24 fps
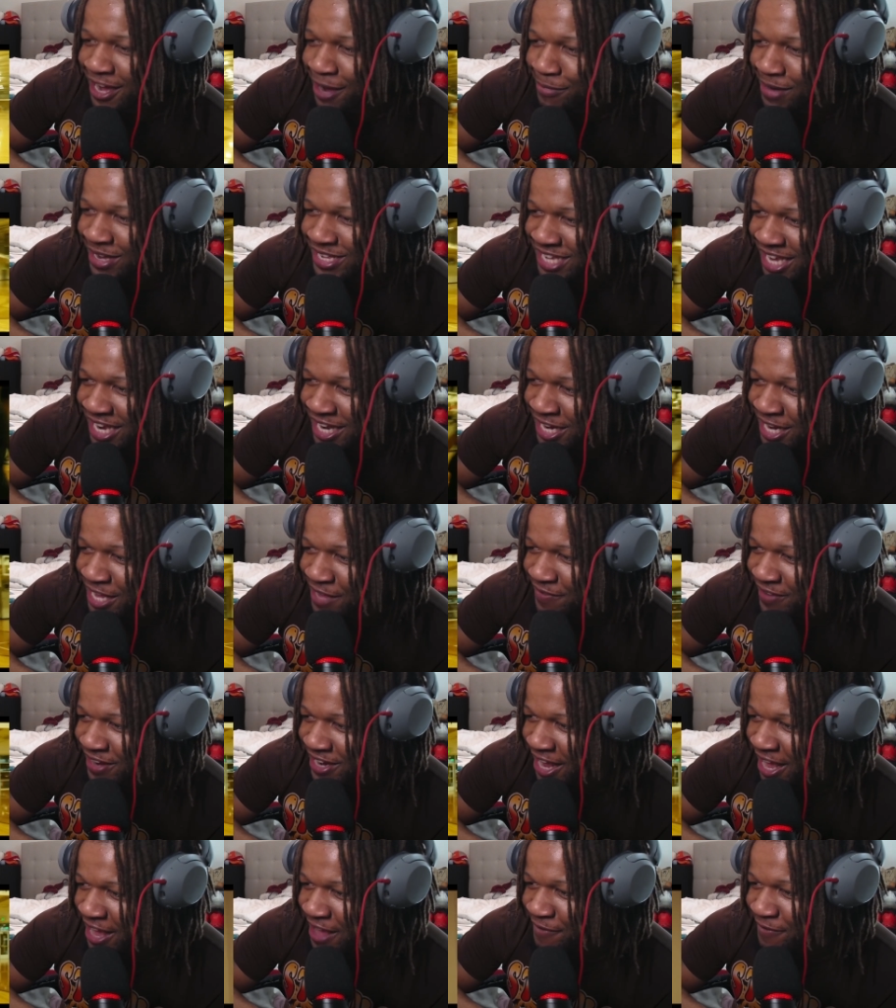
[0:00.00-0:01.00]
I'm about to say he
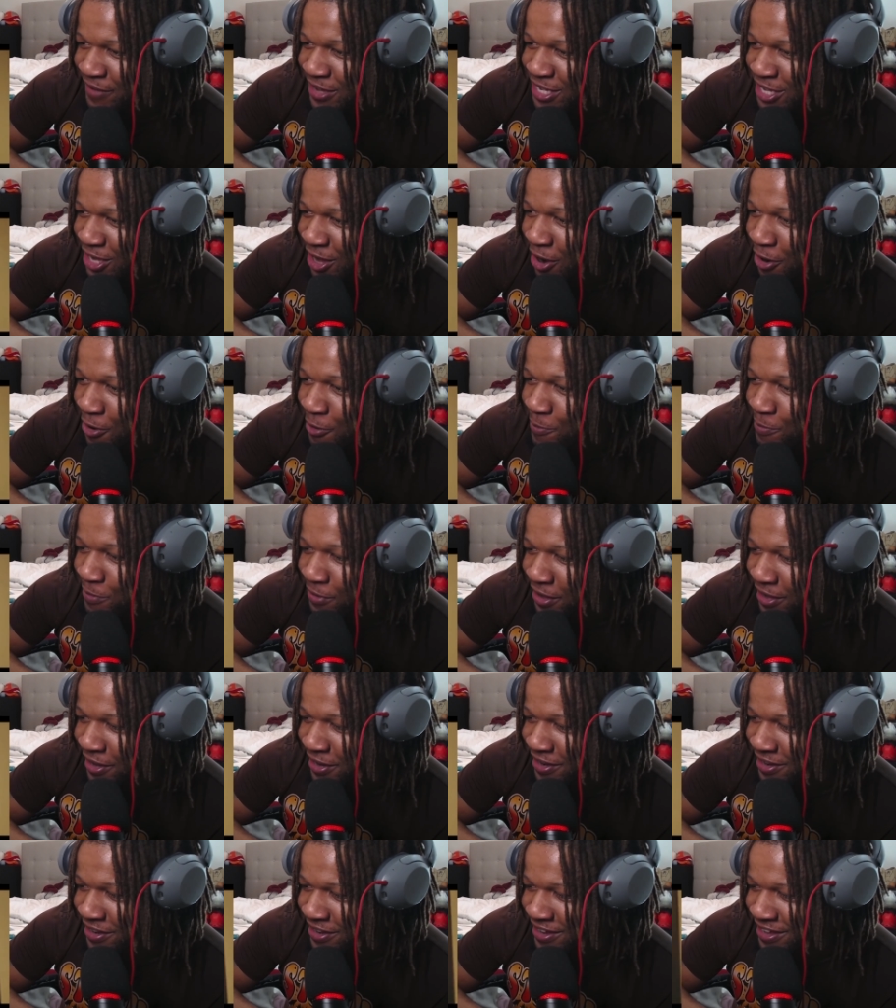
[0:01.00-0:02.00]
leaving Davis open.
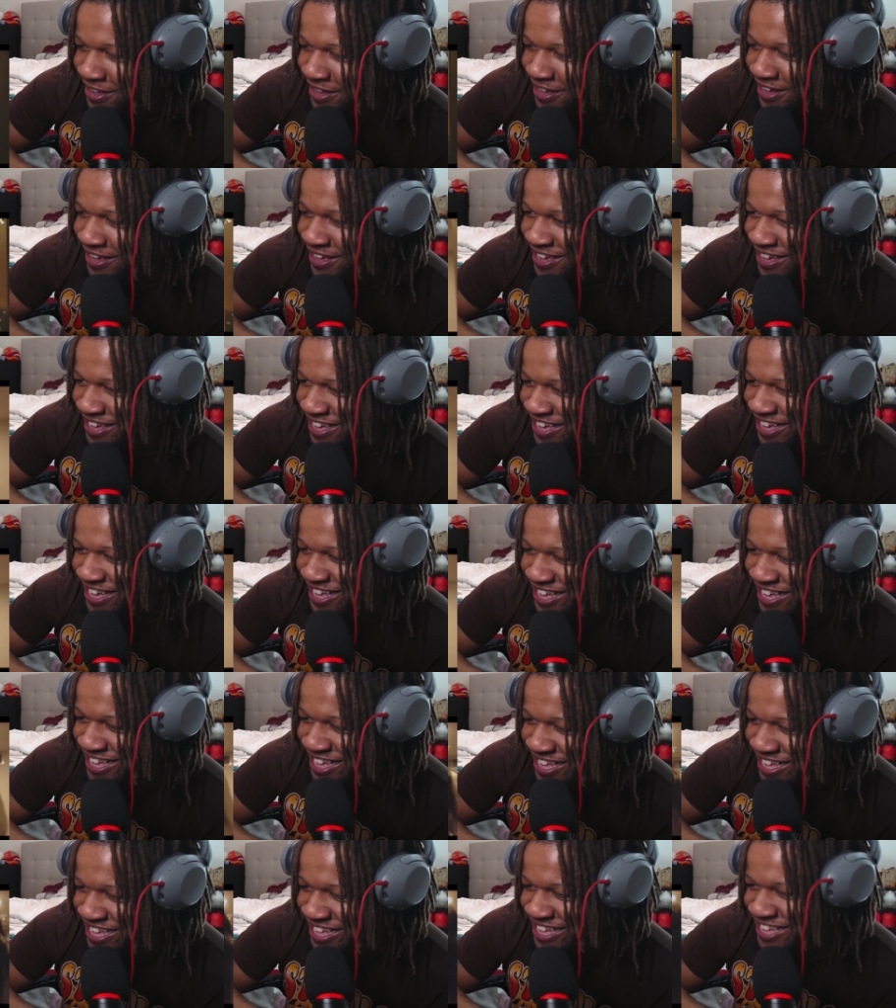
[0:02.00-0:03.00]
if
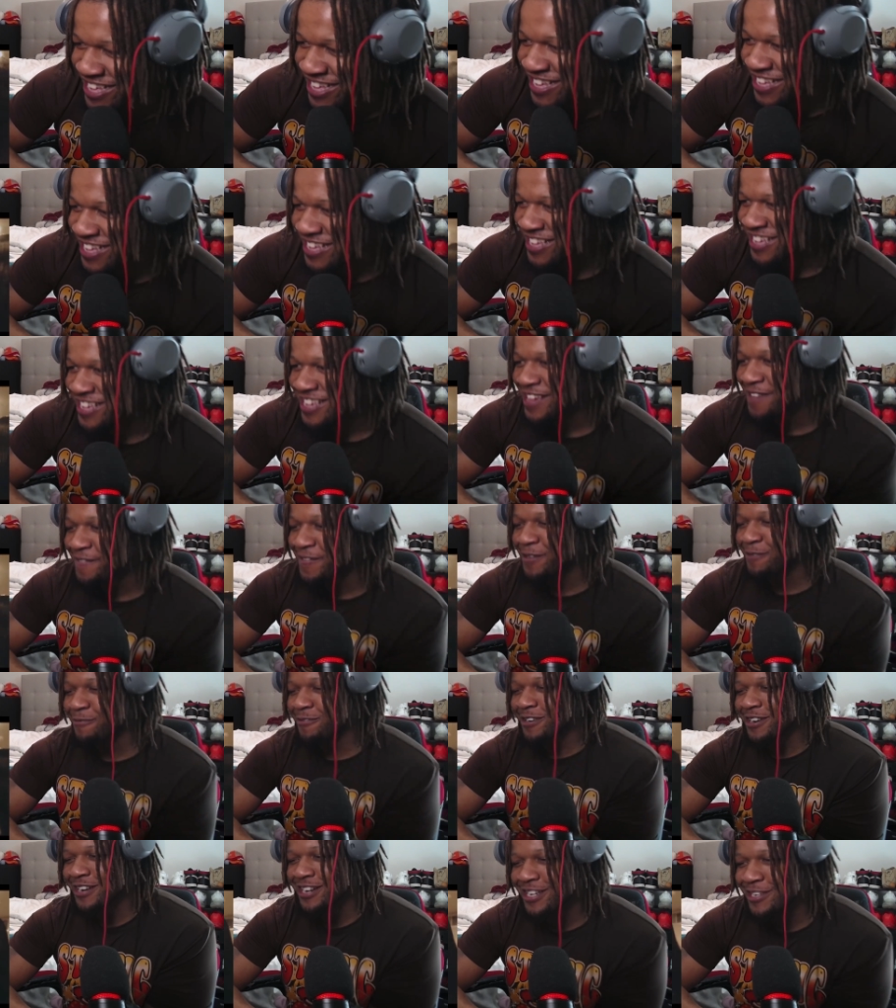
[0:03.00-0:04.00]

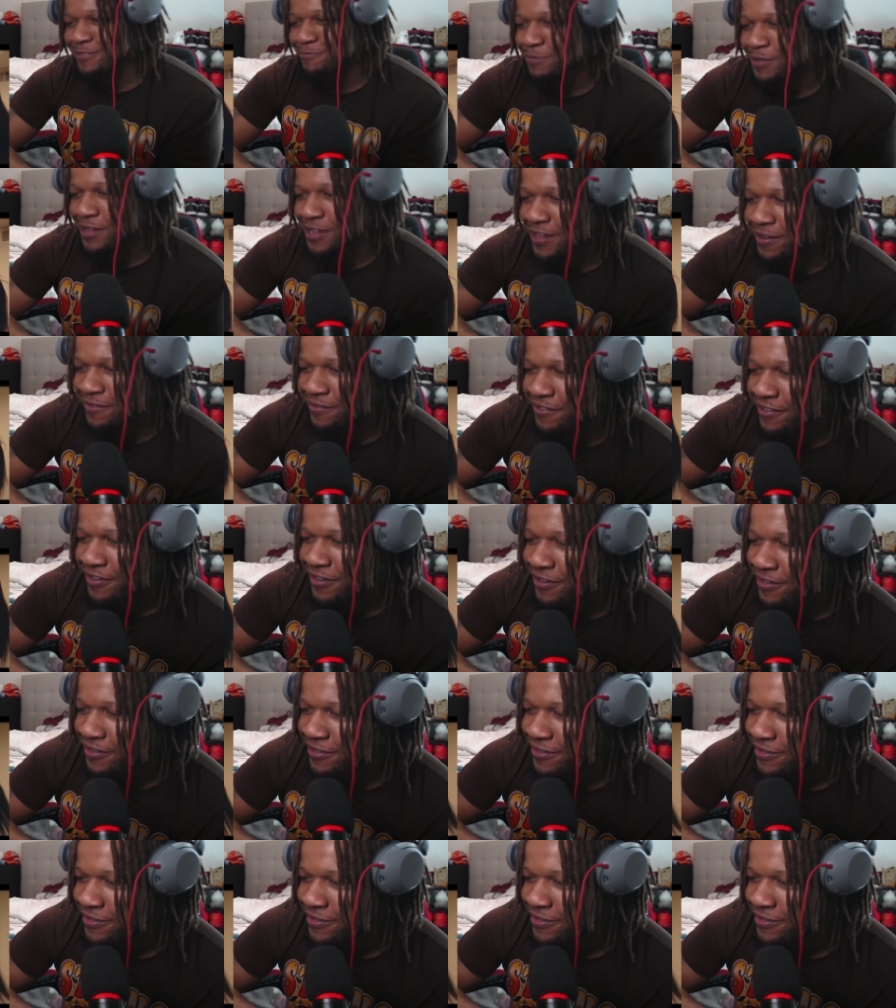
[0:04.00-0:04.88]
he was, man.